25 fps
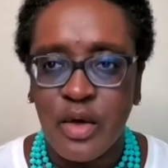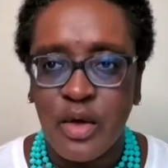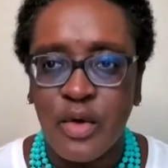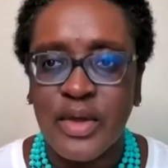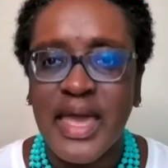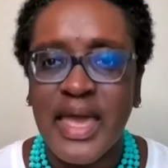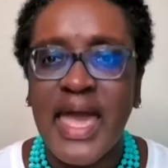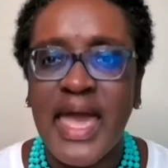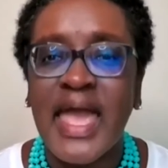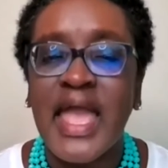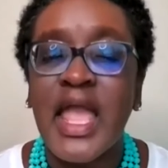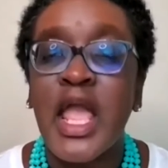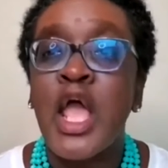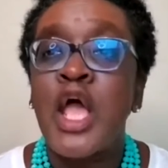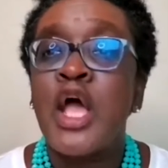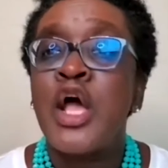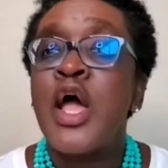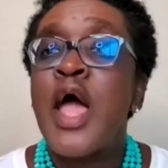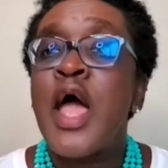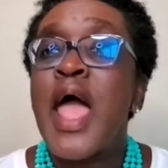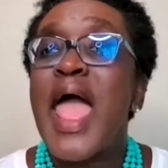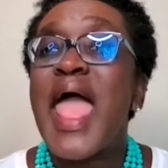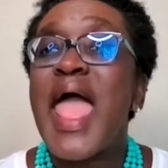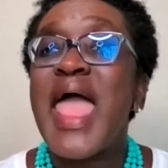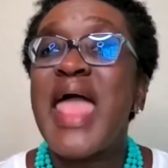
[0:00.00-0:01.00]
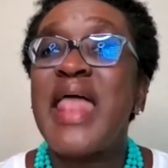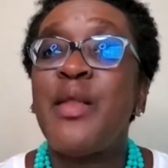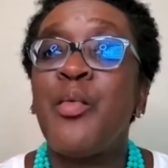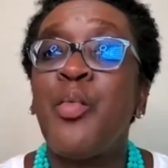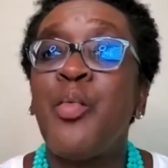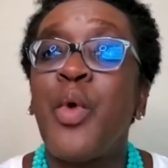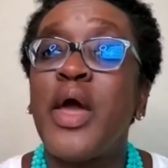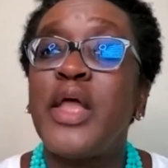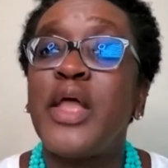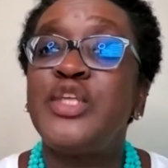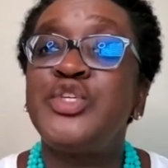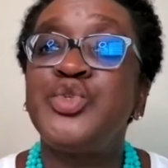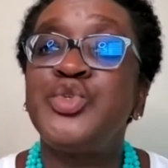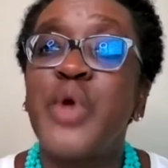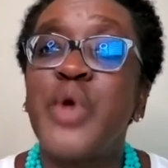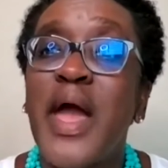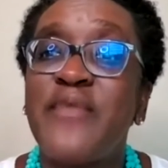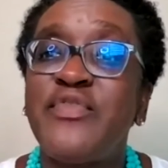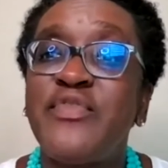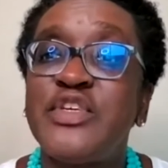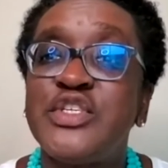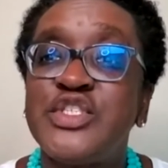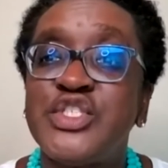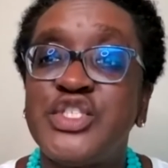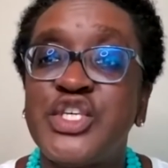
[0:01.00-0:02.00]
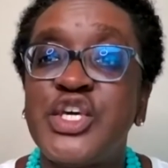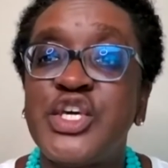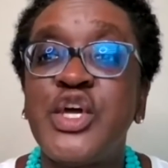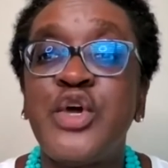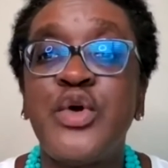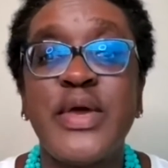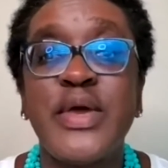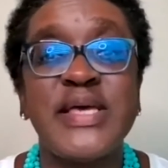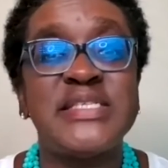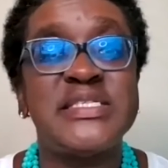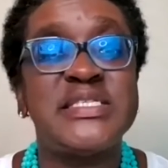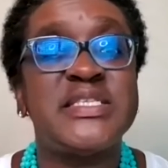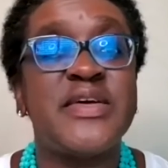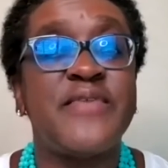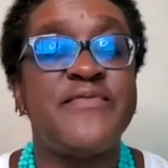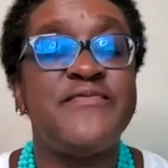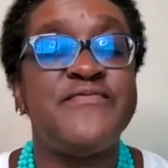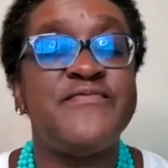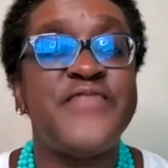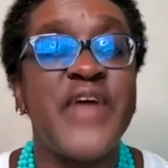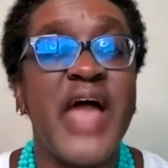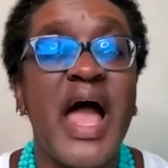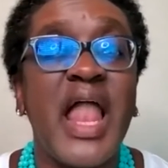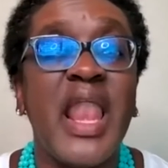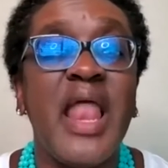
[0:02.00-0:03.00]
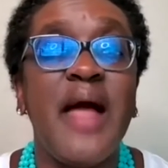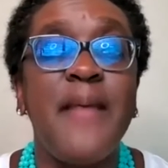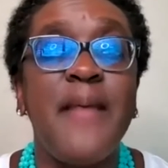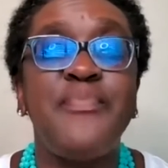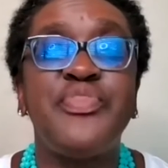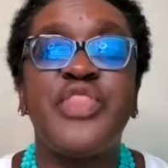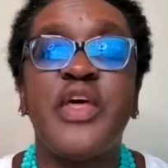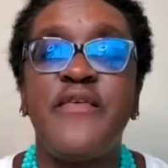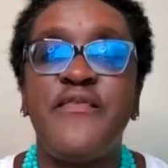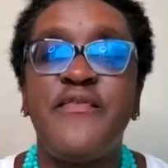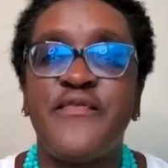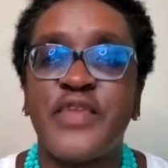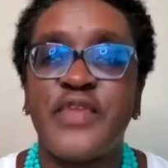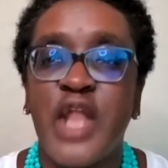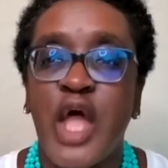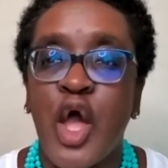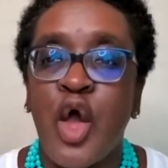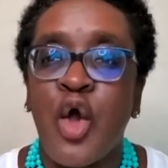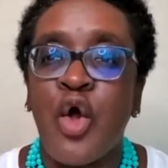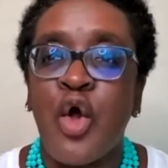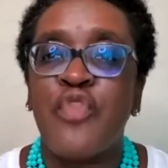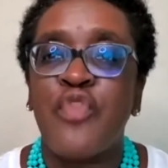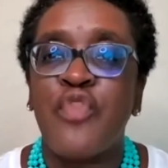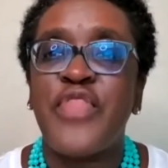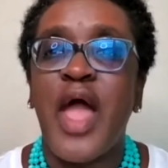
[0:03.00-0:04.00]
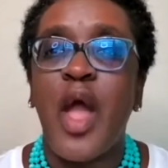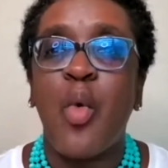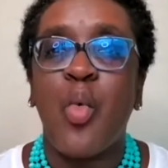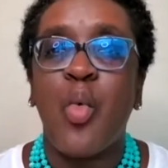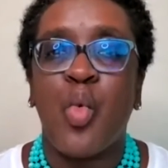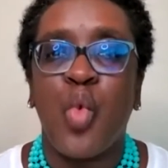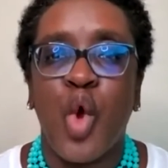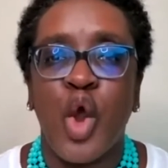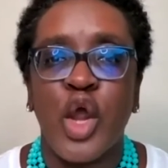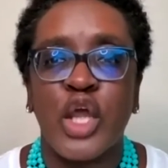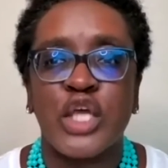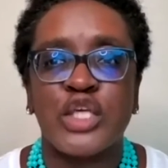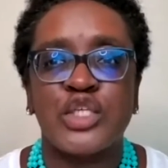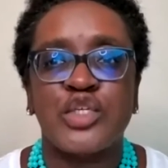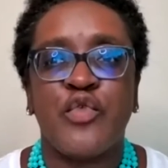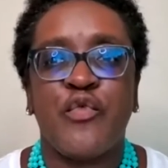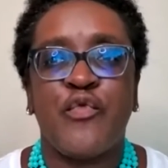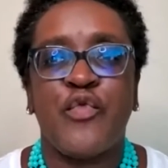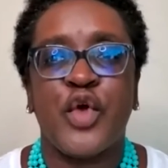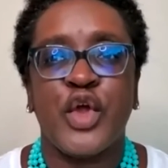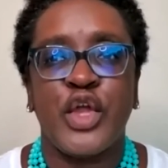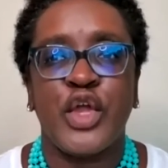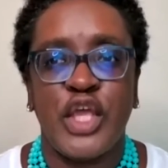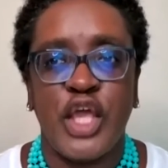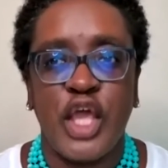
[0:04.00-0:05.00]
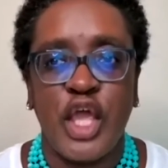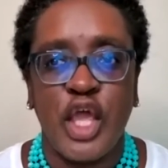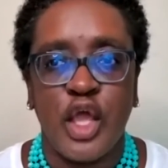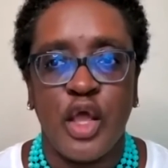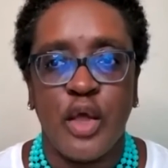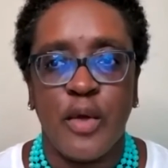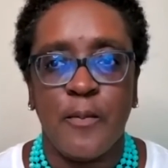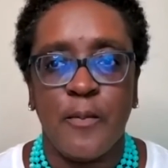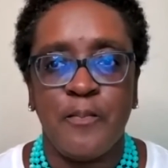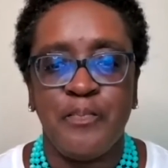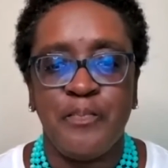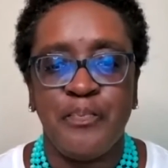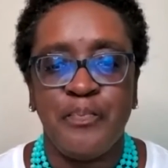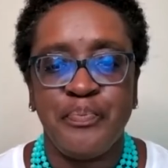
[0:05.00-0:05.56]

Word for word: Okay. And what you have to do is develop the flow that works for you.